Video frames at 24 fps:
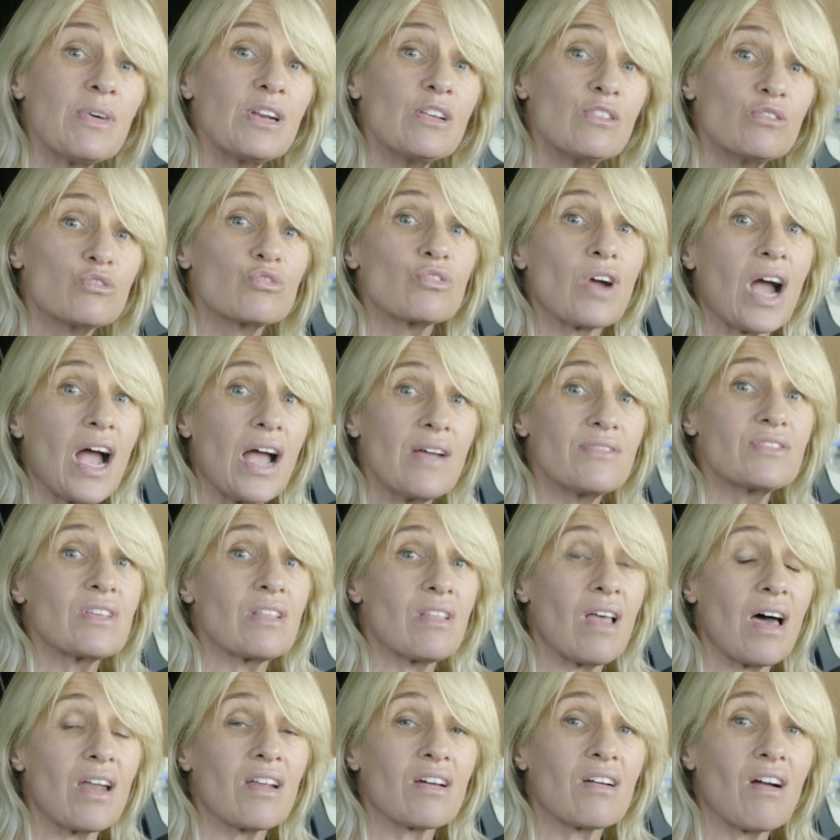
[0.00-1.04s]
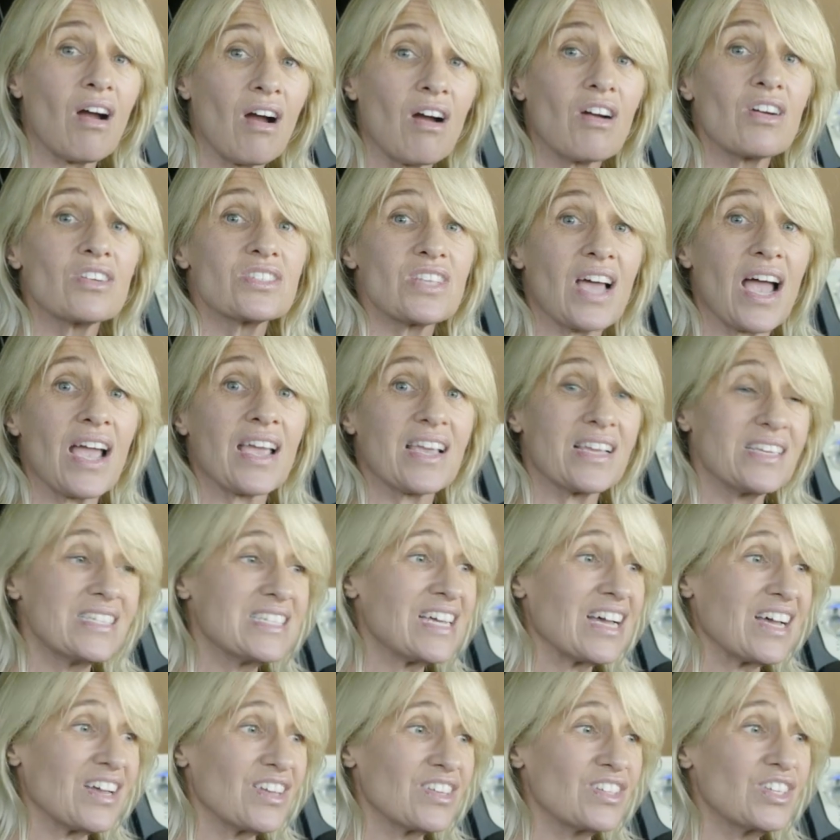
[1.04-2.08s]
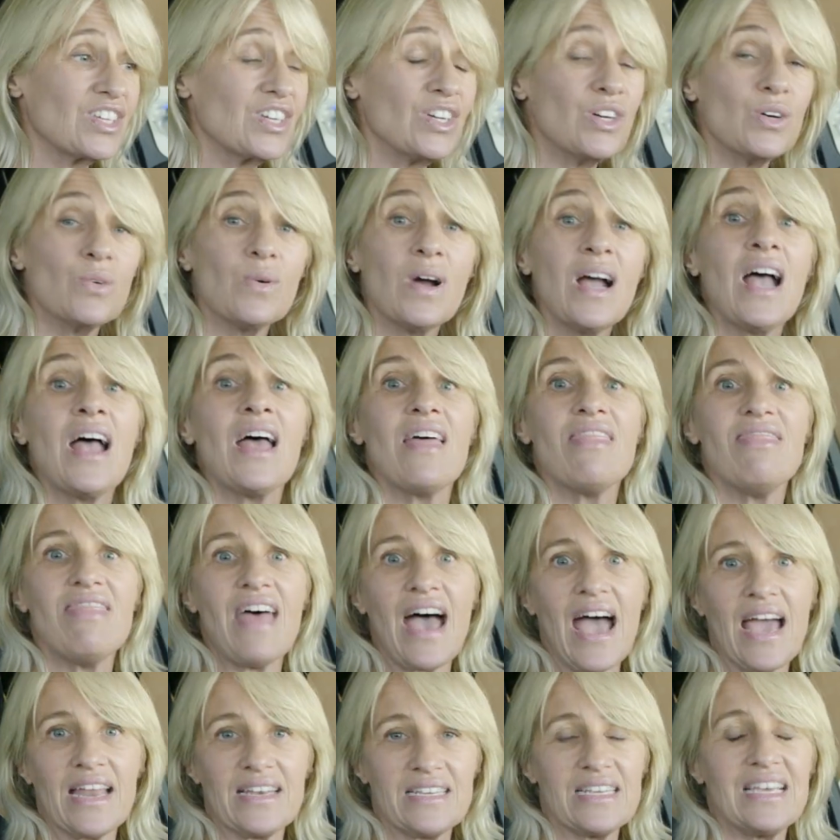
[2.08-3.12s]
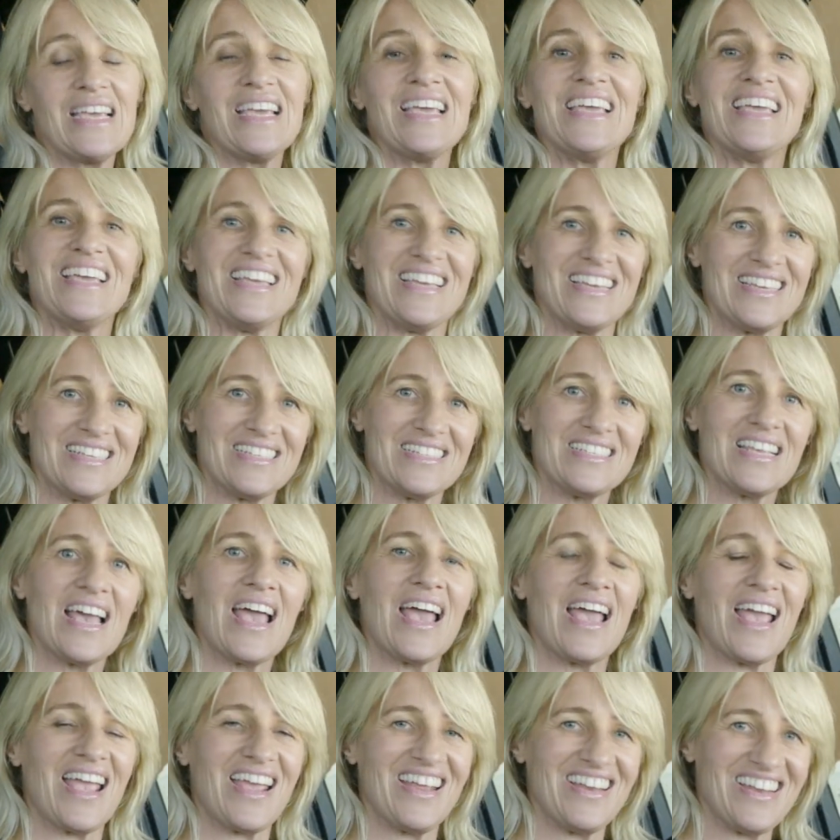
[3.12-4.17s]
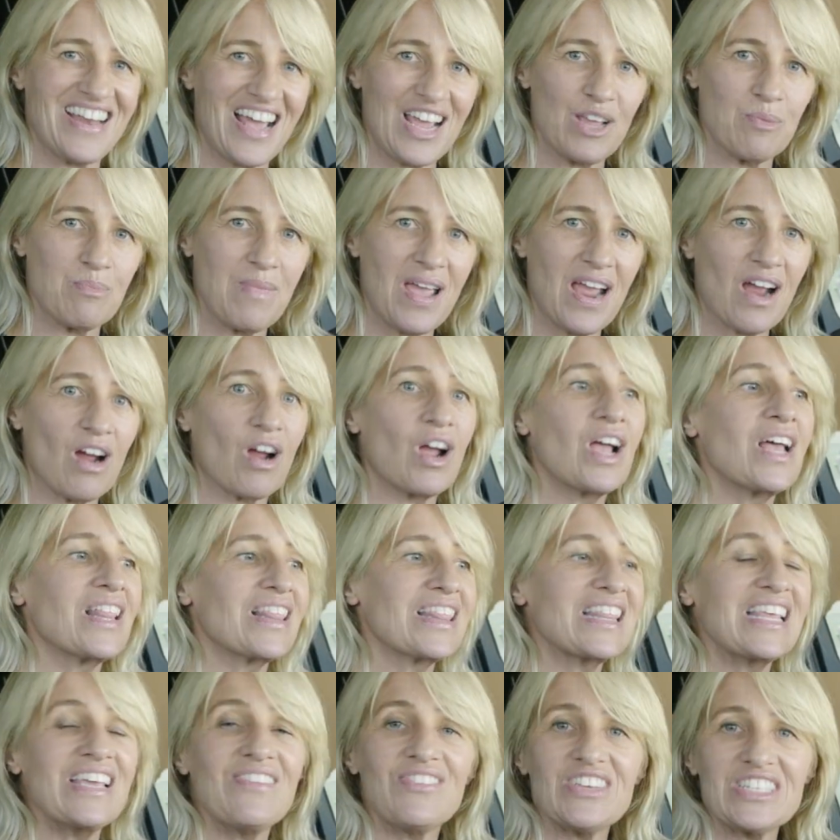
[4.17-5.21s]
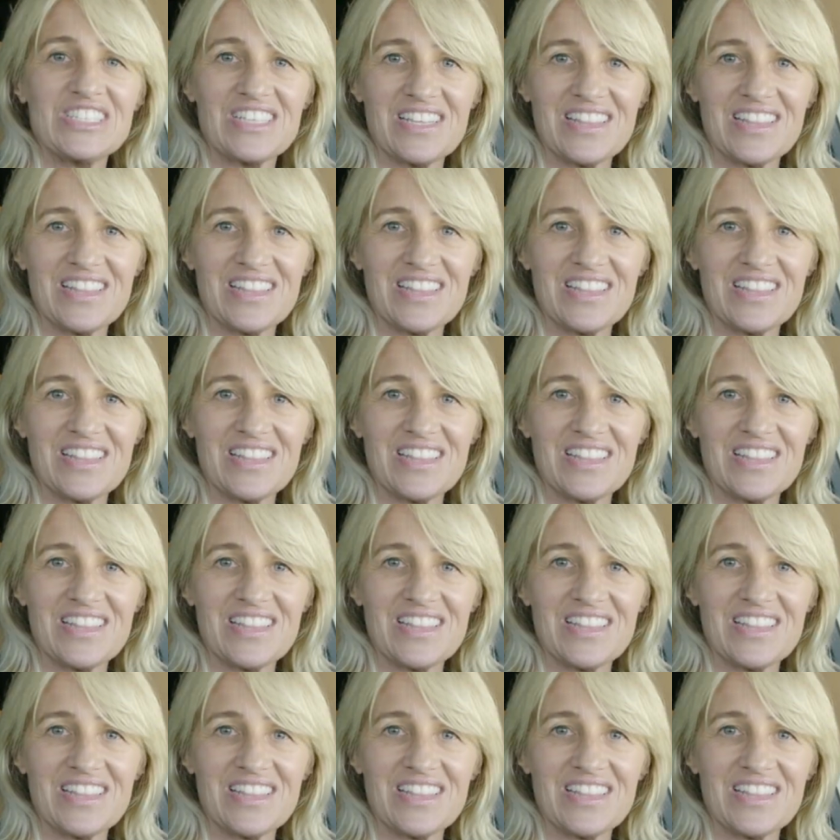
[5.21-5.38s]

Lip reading: who drives a lot of cars, I can tell you that is a nightmare. Leave it to